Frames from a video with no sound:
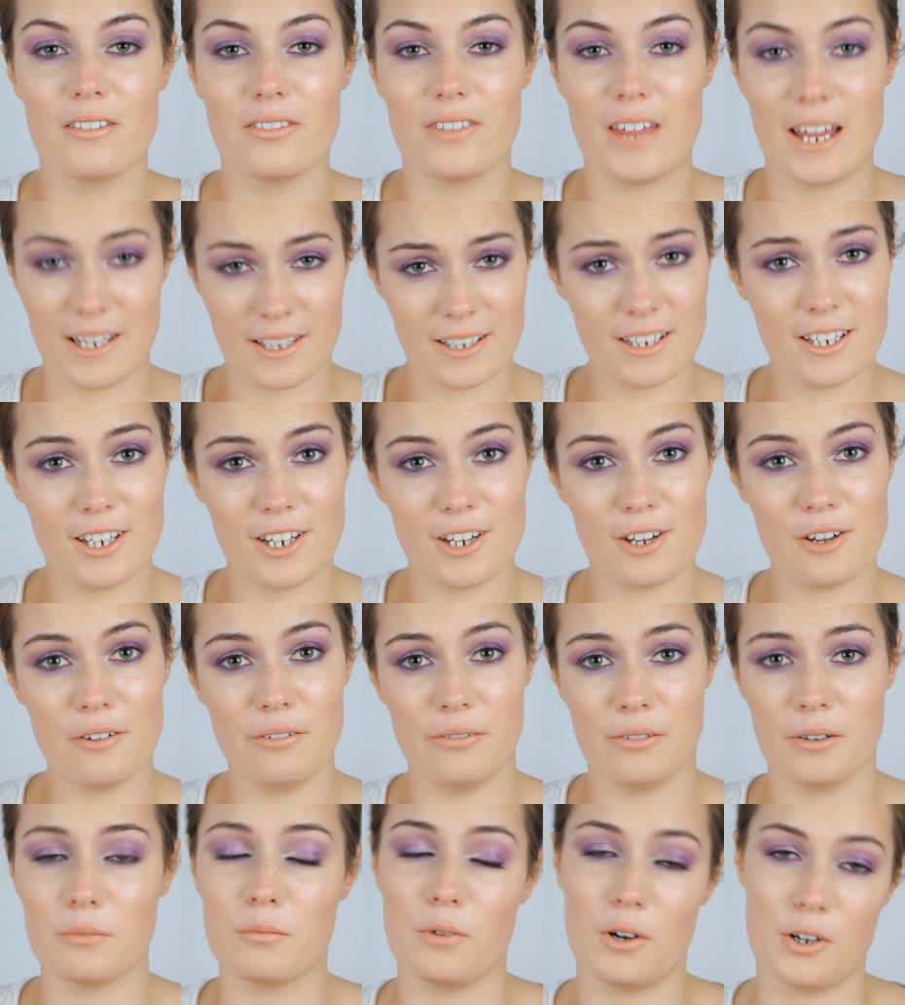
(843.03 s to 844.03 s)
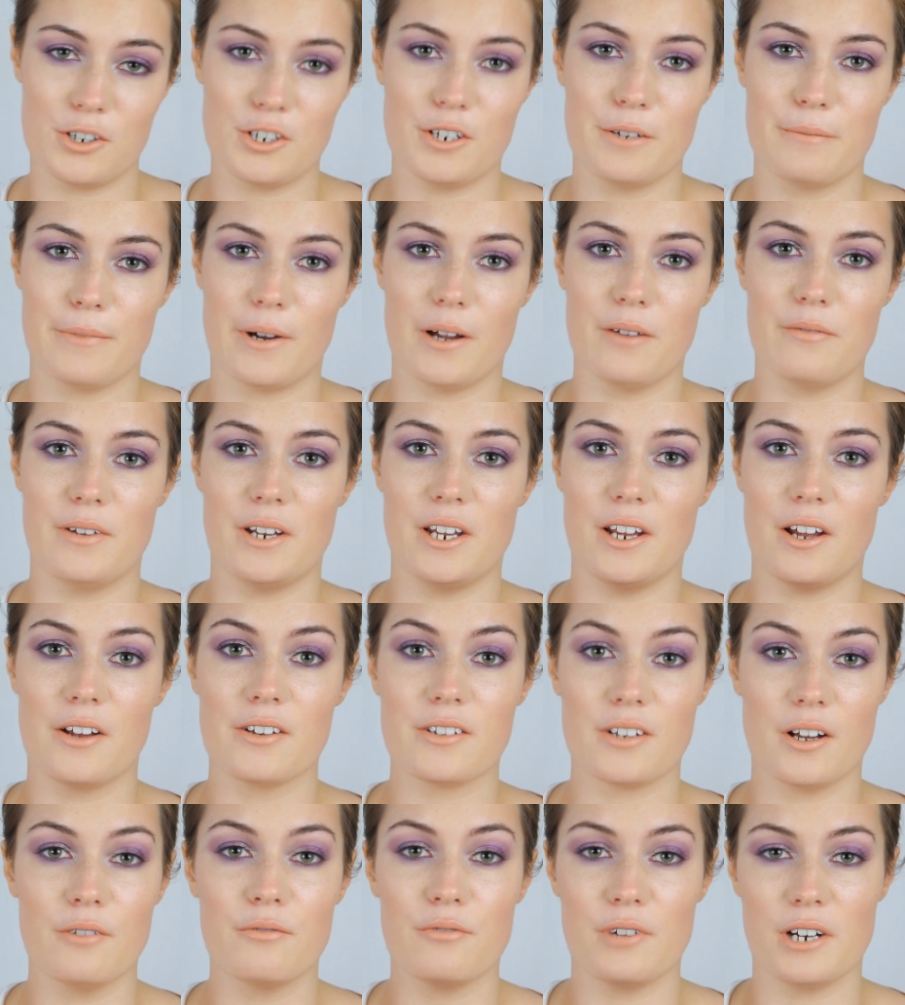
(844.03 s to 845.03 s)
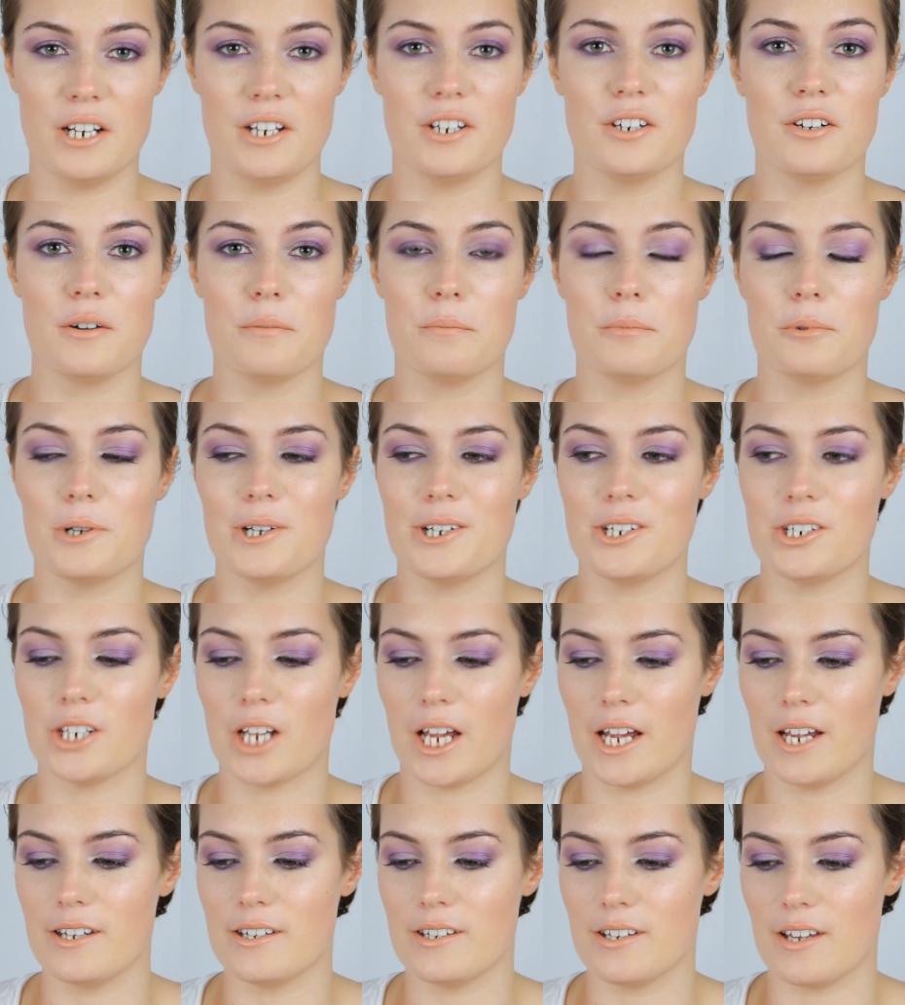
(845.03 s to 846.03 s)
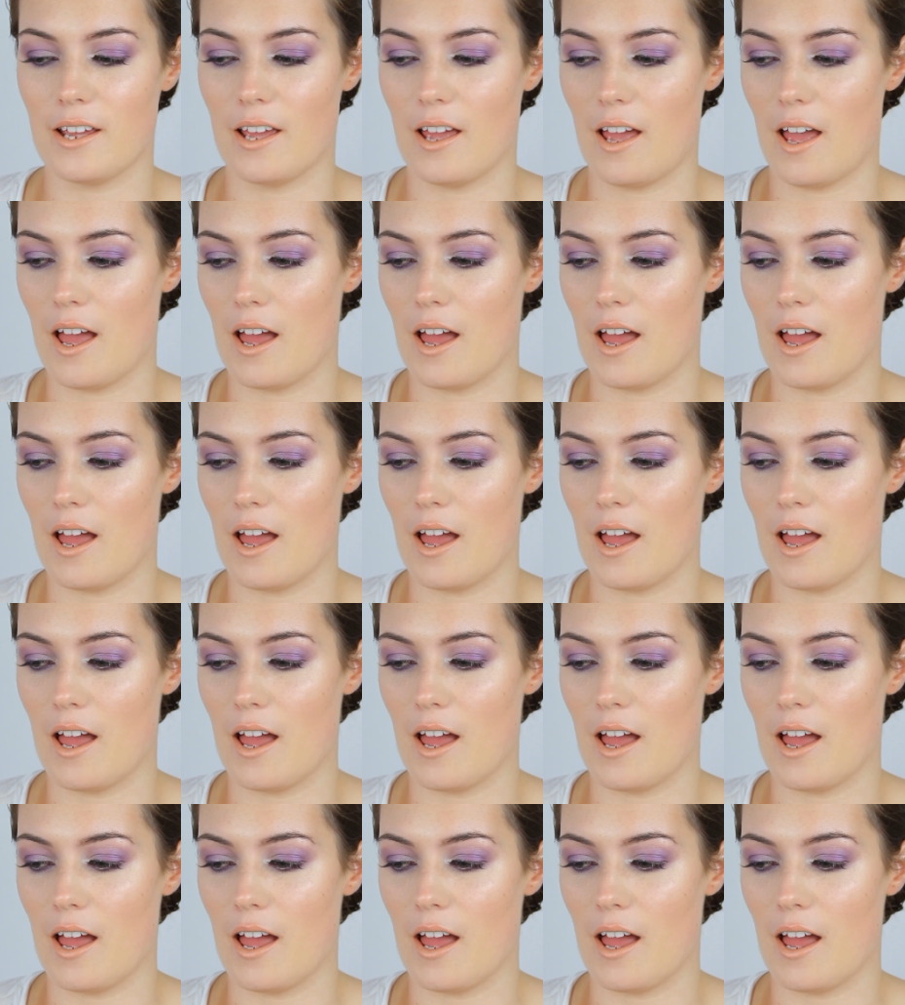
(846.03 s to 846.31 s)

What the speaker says: Thank you for watching my videos, I really do appreciate it,